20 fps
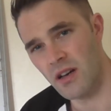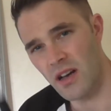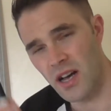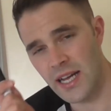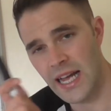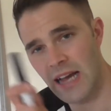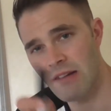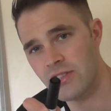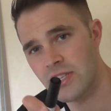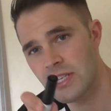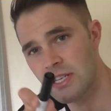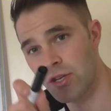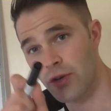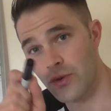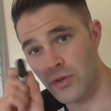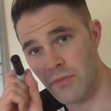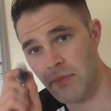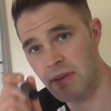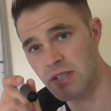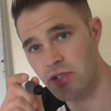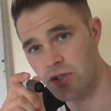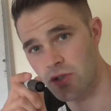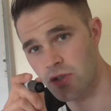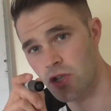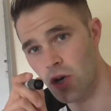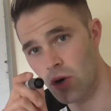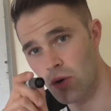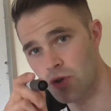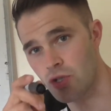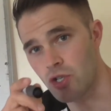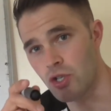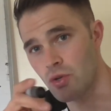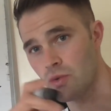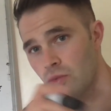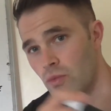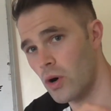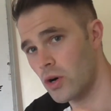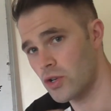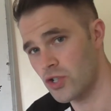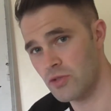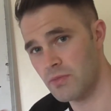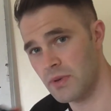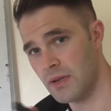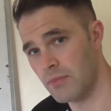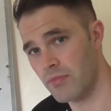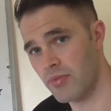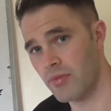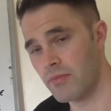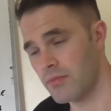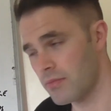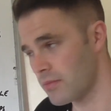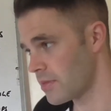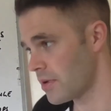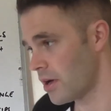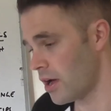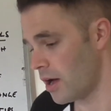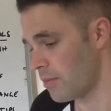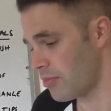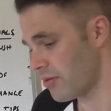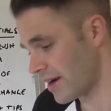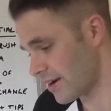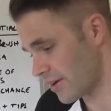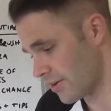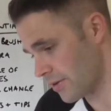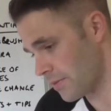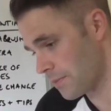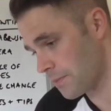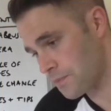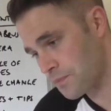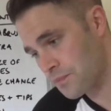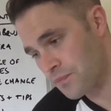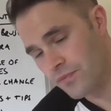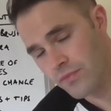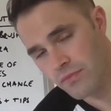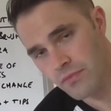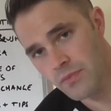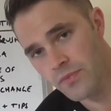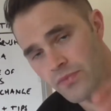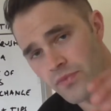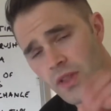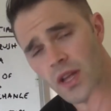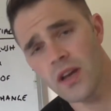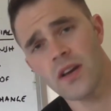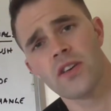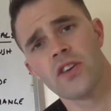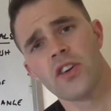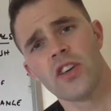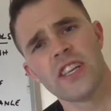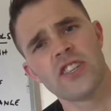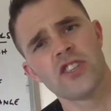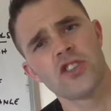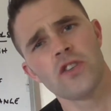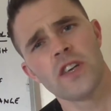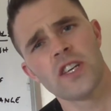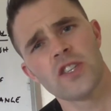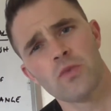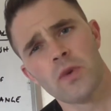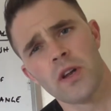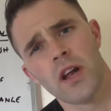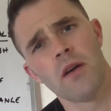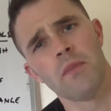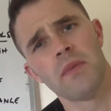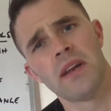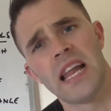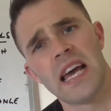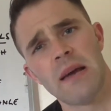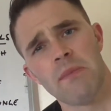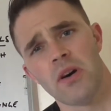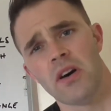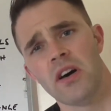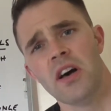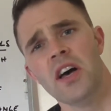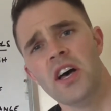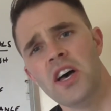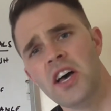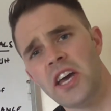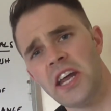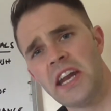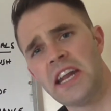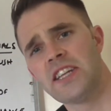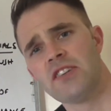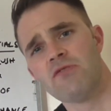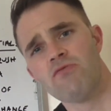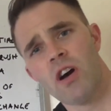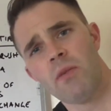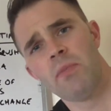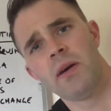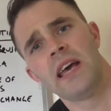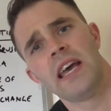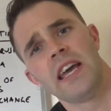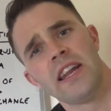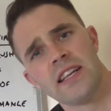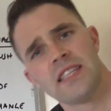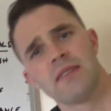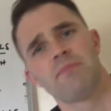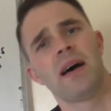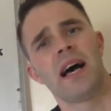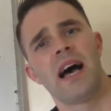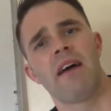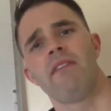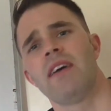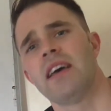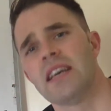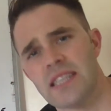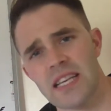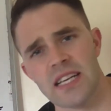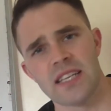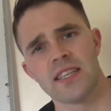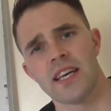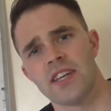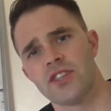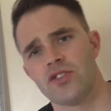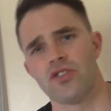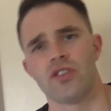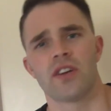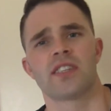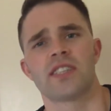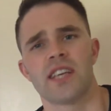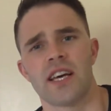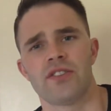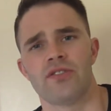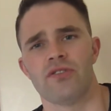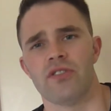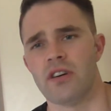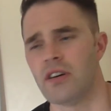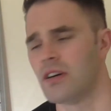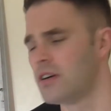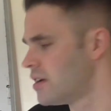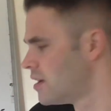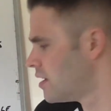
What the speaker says: I guarantee you, your missus has told you while she's been pregnant. You need to do this when I'm in labour. You need to rub here, you need to pat this, etc, etc.